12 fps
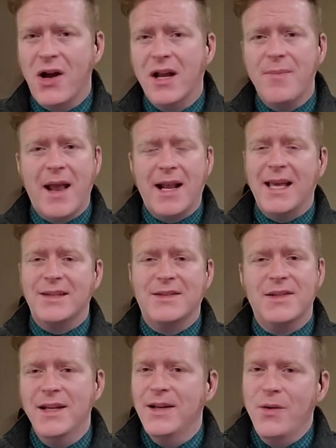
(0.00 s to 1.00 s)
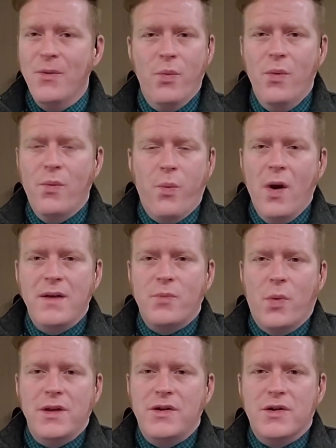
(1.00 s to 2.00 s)
talk about, I guess, what
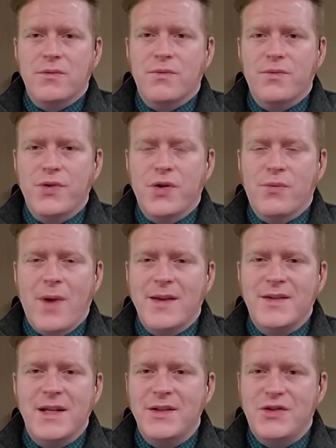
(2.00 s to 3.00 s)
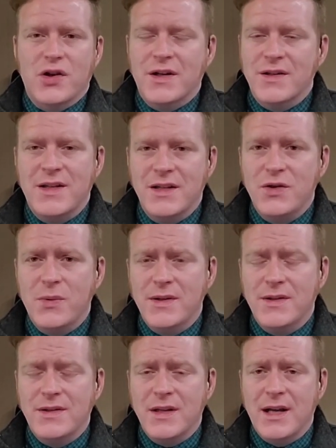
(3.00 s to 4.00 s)
what your your residents, your
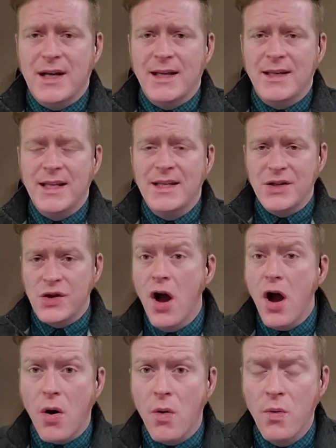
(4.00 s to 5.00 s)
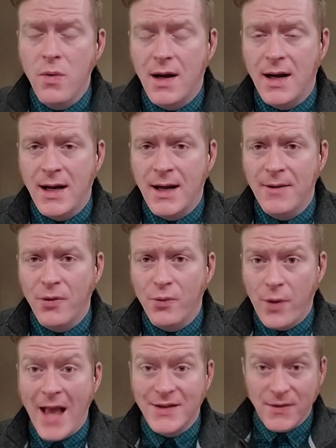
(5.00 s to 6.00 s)
constituents need to know
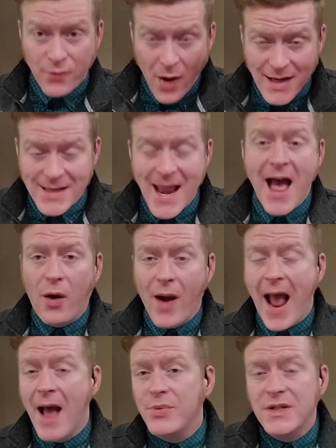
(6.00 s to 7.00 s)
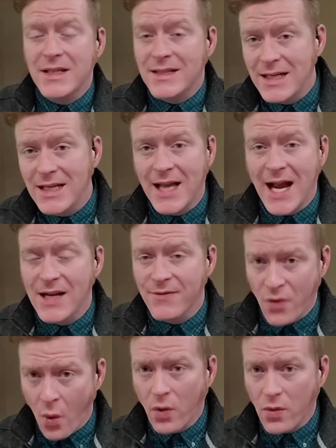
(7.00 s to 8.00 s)
as of right now, absent any kind of